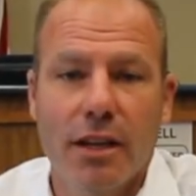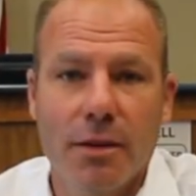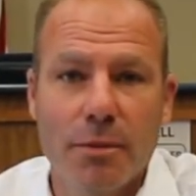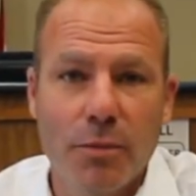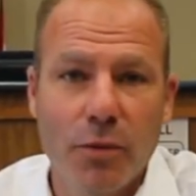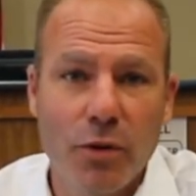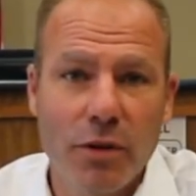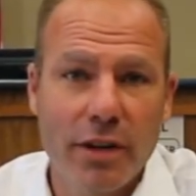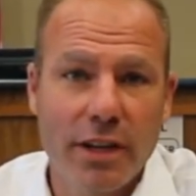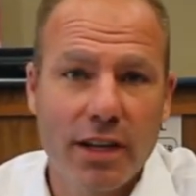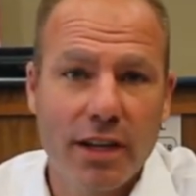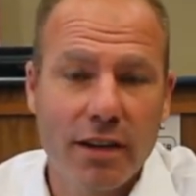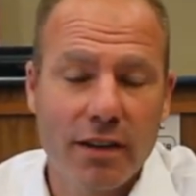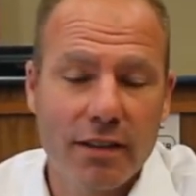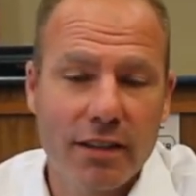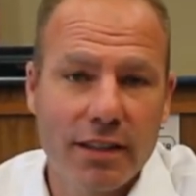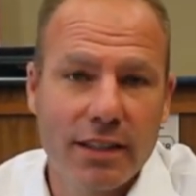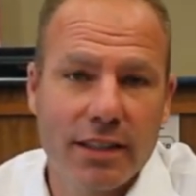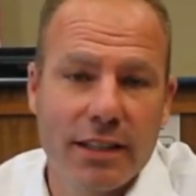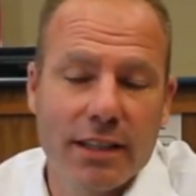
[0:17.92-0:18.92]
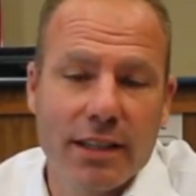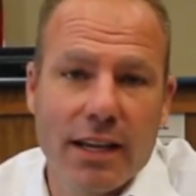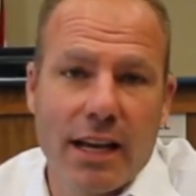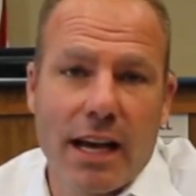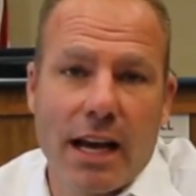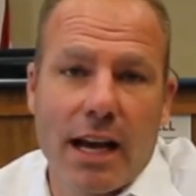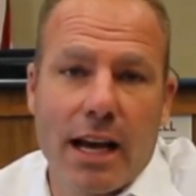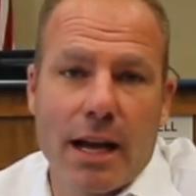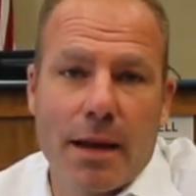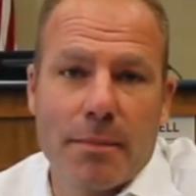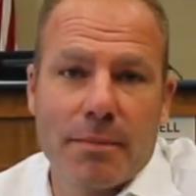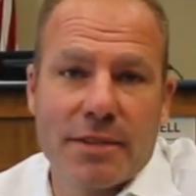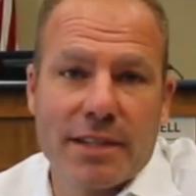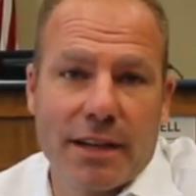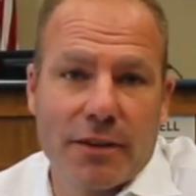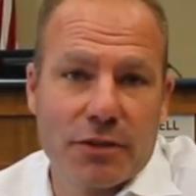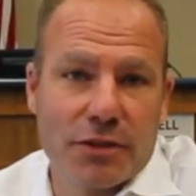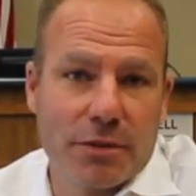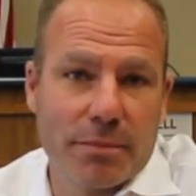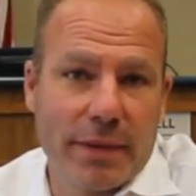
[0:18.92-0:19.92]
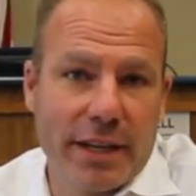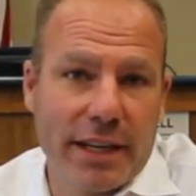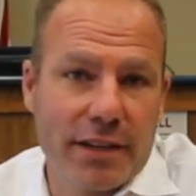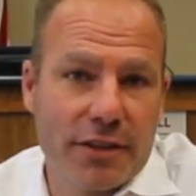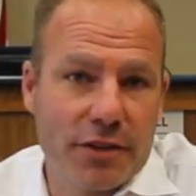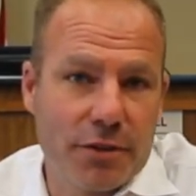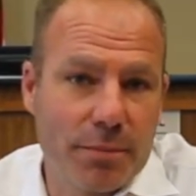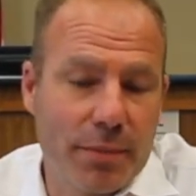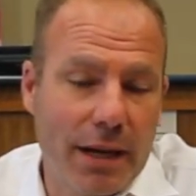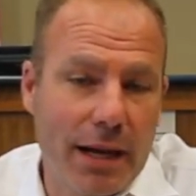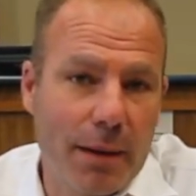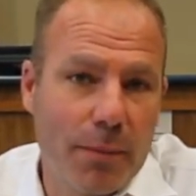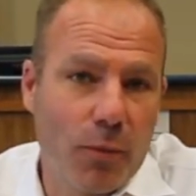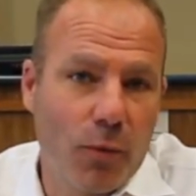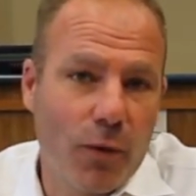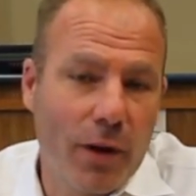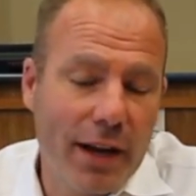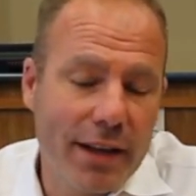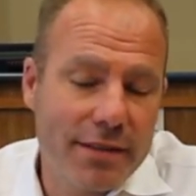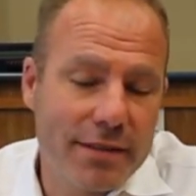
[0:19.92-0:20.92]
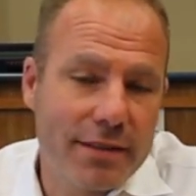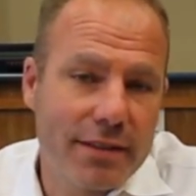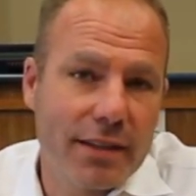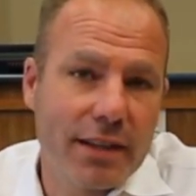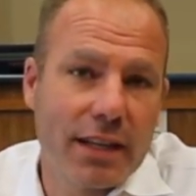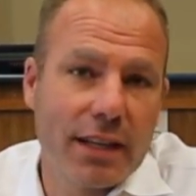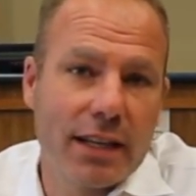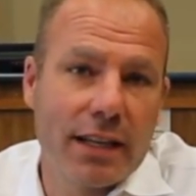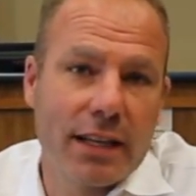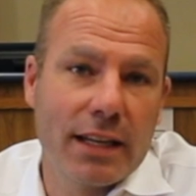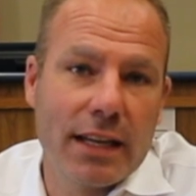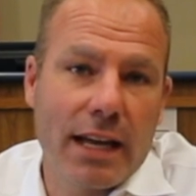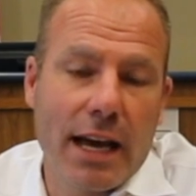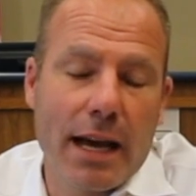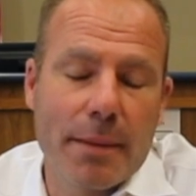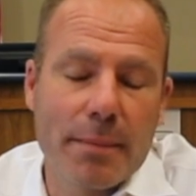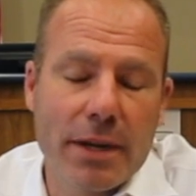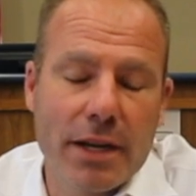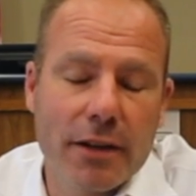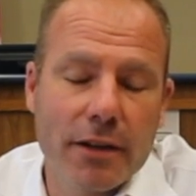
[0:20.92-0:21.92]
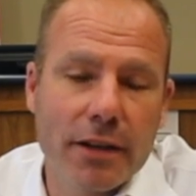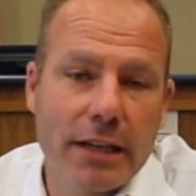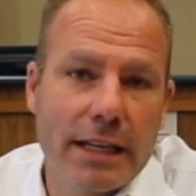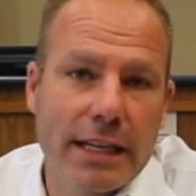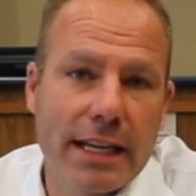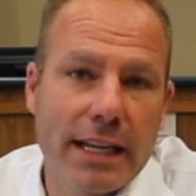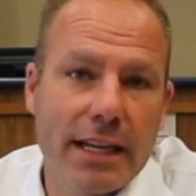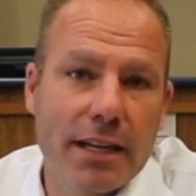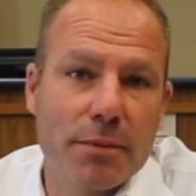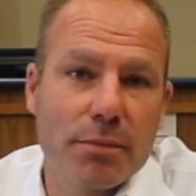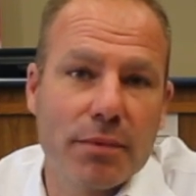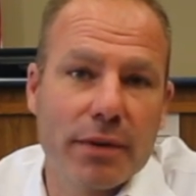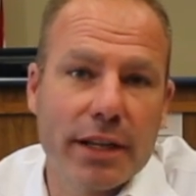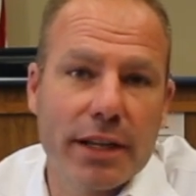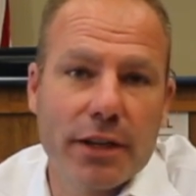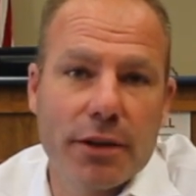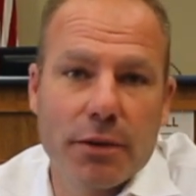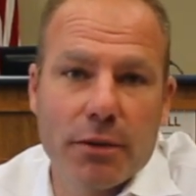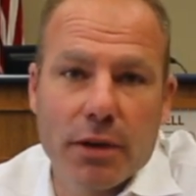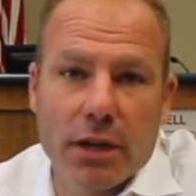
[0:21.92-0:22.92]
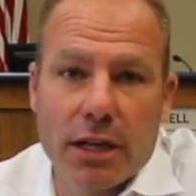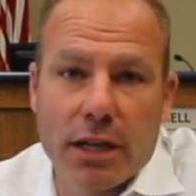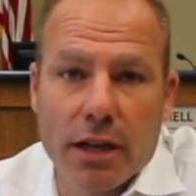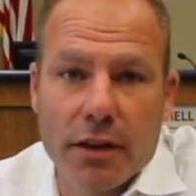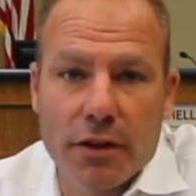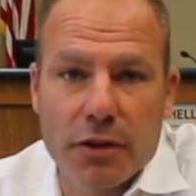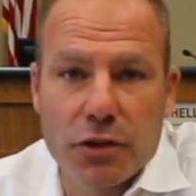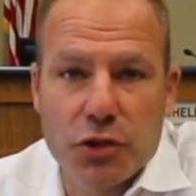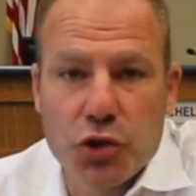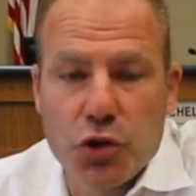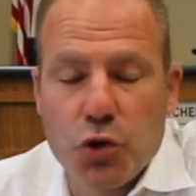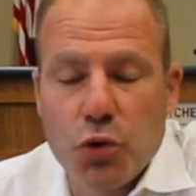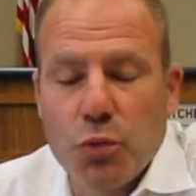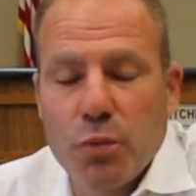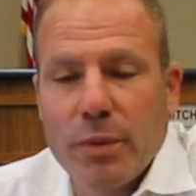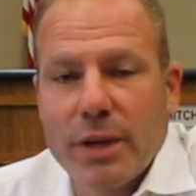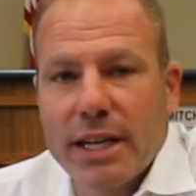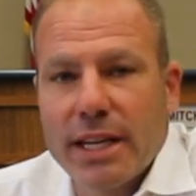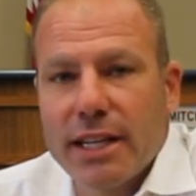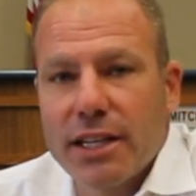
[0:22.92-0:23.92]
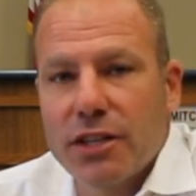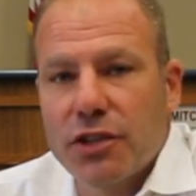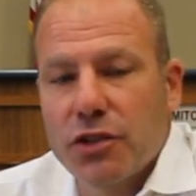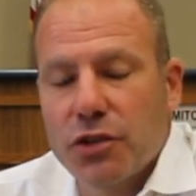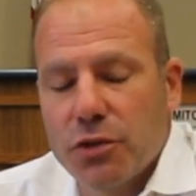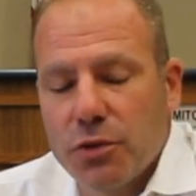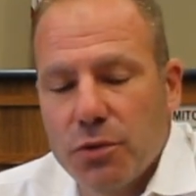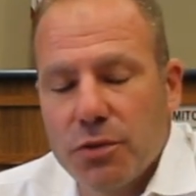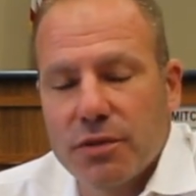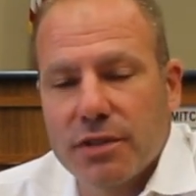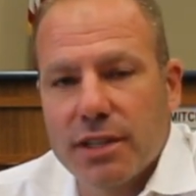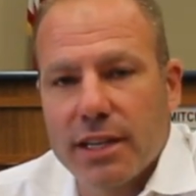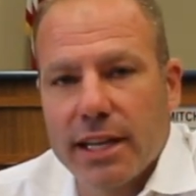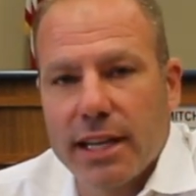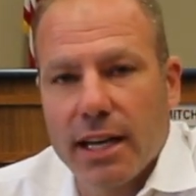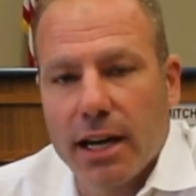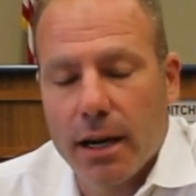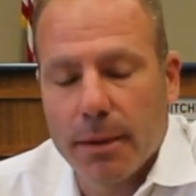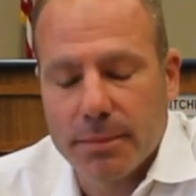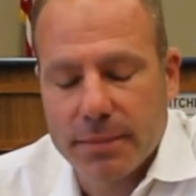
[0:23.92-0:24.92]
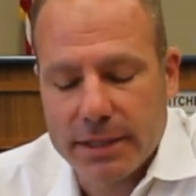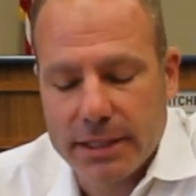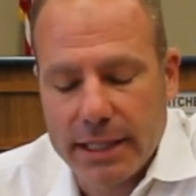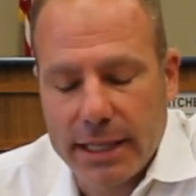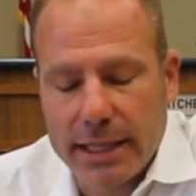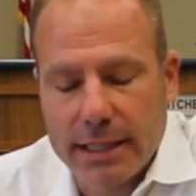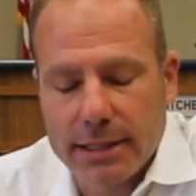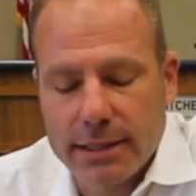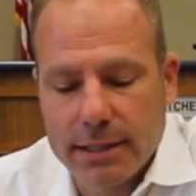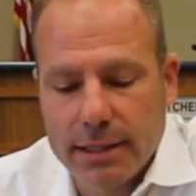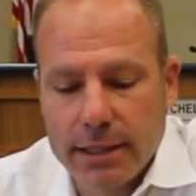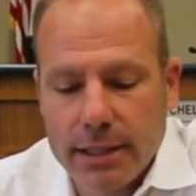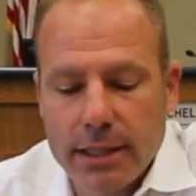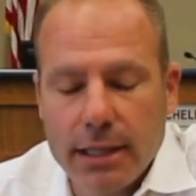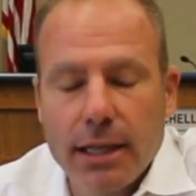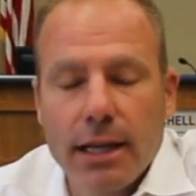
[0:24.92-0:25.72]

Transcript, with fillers: Good morning, Hartland. I'm Township Manager Bob West, and I'm here today to bring you another Two Minute Tuesday update.